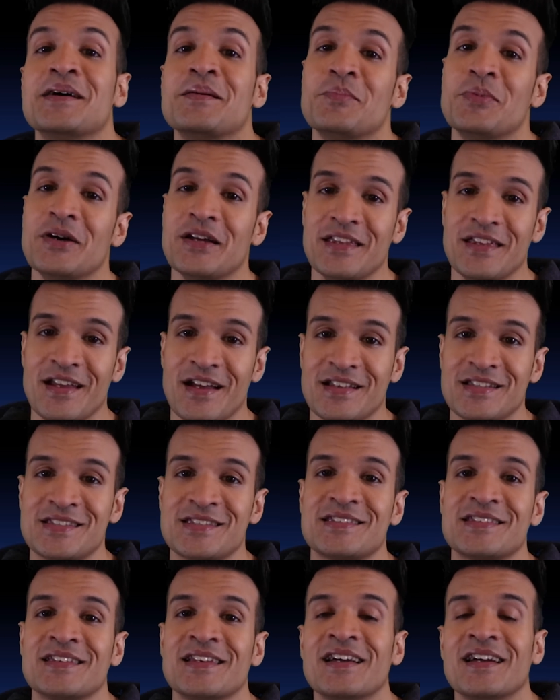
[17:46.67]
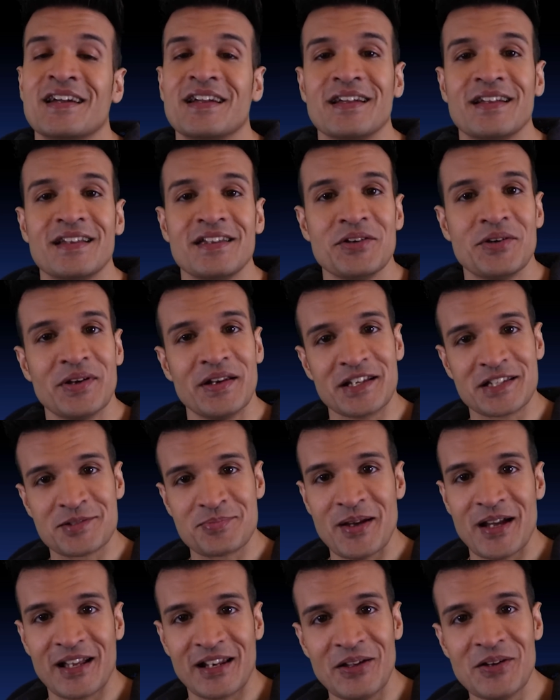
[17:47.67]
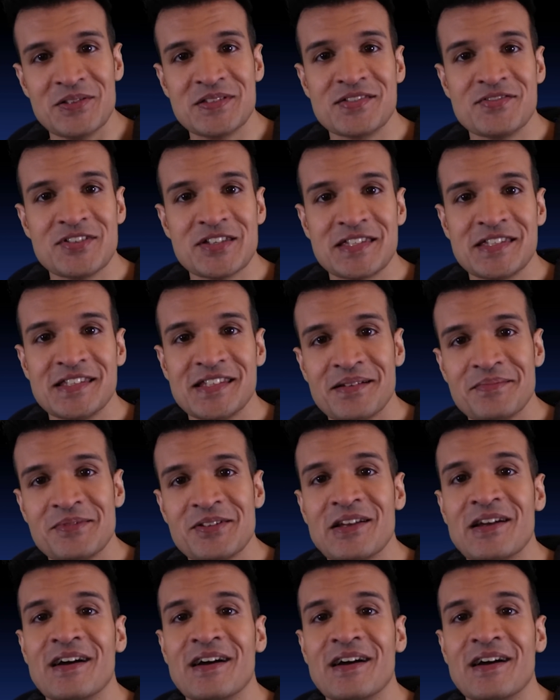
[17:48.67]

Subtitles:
But yes, you can expect loads of ECW